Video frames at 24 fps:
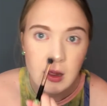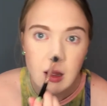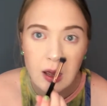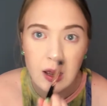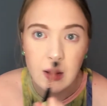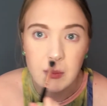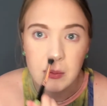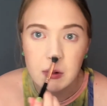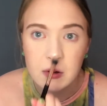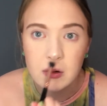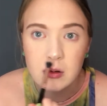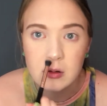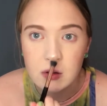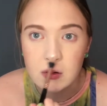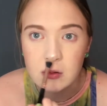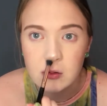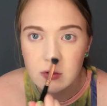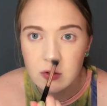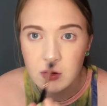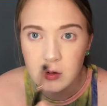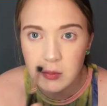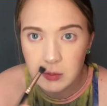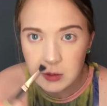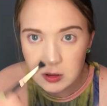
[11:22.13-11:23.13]
I put a little
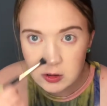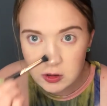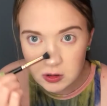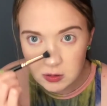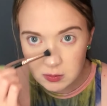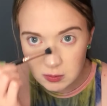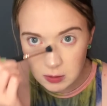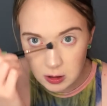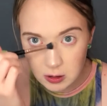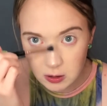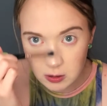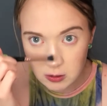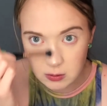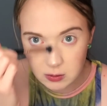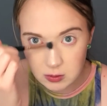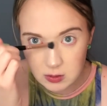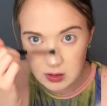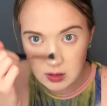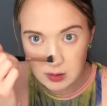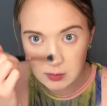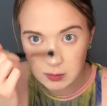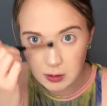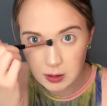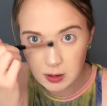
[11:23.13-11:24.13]
too much on my nose.
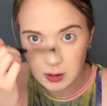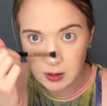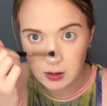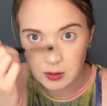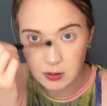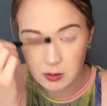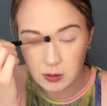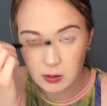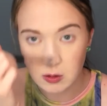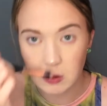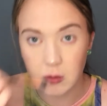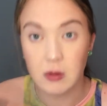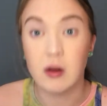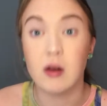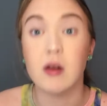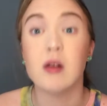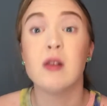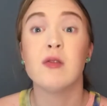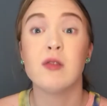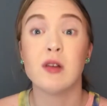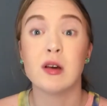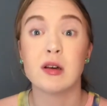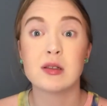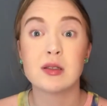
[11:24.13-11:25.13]
I might need to go in and
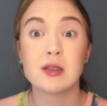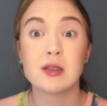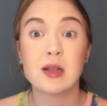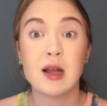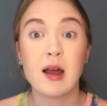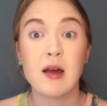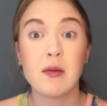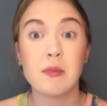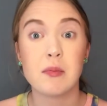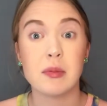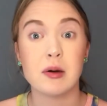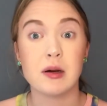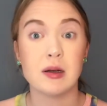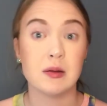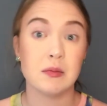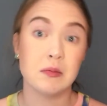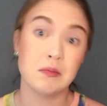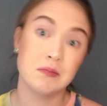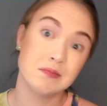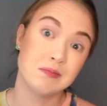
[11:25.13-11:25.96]
fix that, but